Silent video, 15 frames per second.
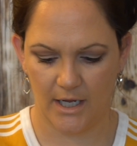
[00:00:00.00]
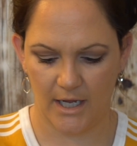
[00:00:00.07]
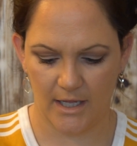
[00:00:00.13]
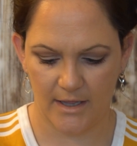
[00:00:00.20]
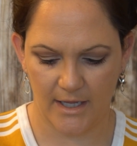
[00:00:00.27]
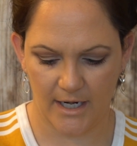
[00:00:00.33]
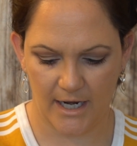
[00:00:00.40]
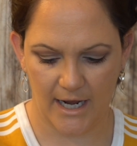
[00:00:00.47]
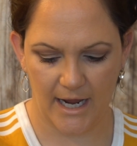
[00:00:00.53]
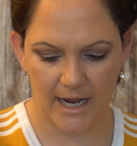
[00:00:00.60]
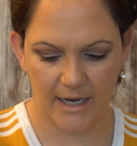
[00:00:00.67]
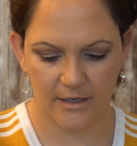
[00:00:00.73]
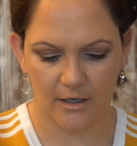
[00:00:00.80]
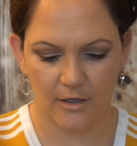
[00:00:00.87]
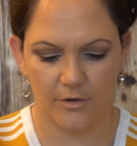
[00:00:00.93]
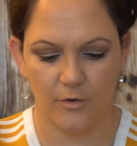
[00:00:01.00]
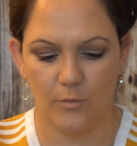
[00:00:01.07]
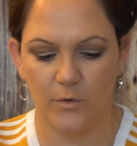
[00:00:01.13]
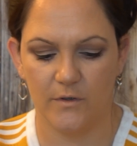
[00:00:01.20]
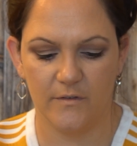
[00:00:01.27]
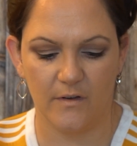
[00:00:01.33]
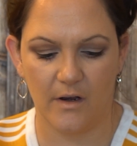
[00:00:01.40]
And then I had
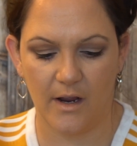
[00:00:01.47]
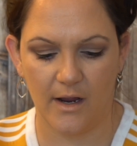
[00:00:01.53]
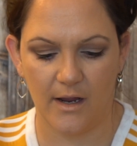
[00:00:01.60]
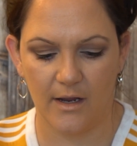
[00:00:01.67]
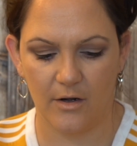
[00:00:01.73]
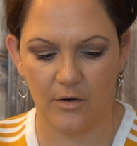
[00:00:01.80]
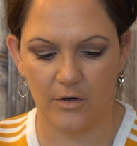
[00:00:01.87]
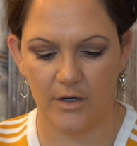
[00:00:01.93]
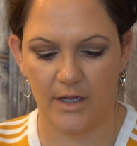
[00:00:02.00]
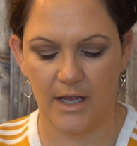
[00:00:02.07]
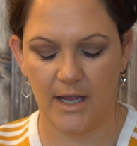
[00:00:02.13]
other ones that I had already